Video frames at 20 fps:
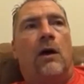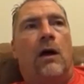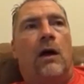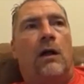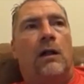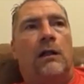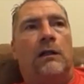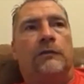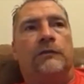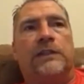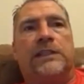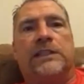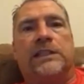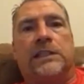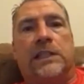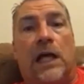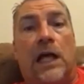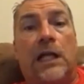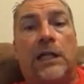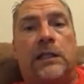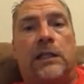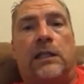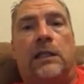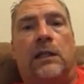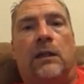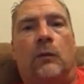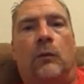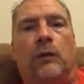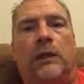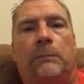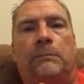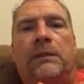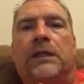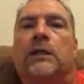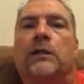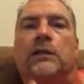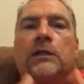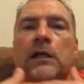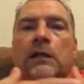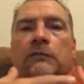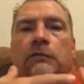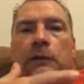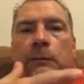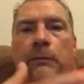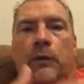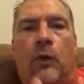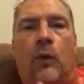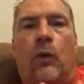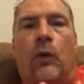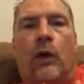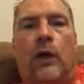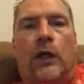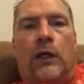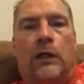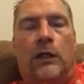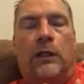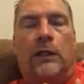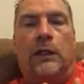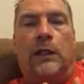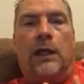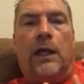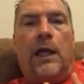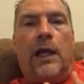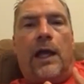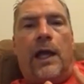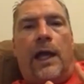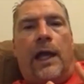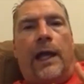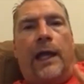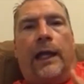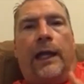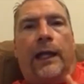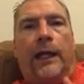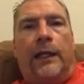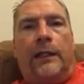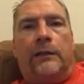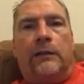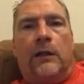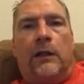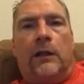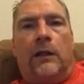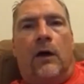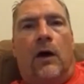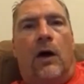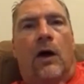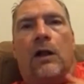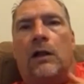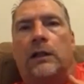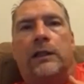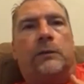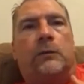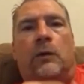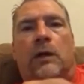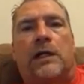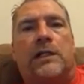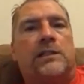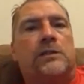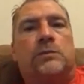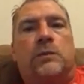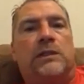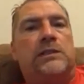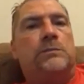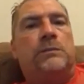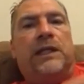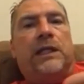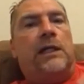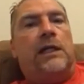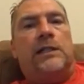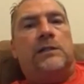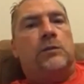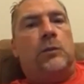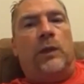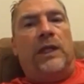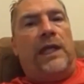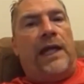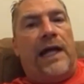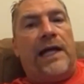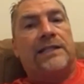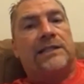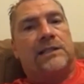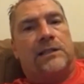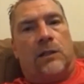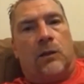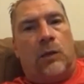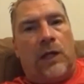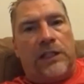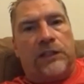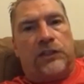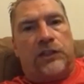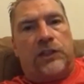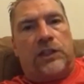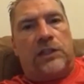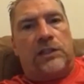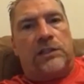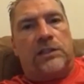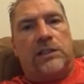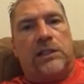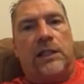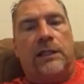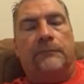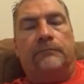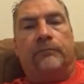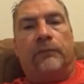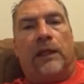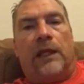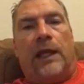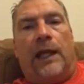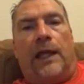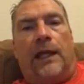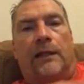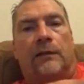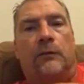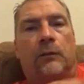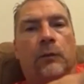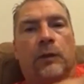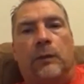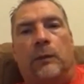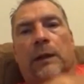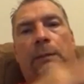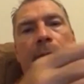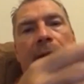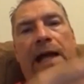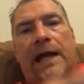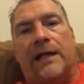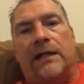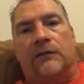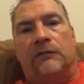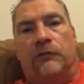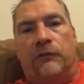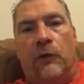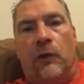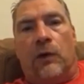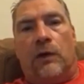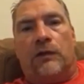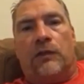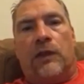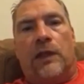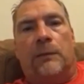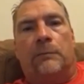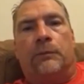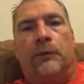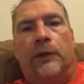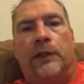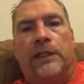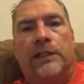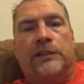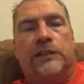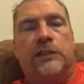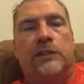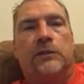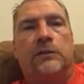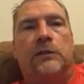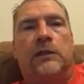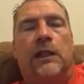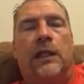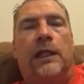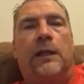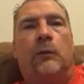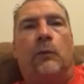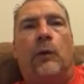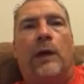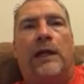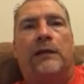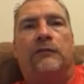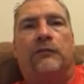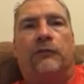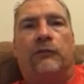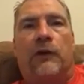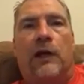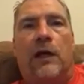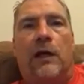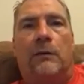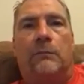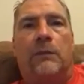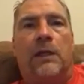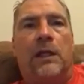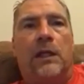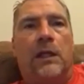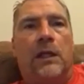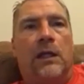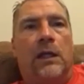All of a sudden, we built a rapport. And all it was because we asked the questions and we went back and forth, and pretty soon it went from,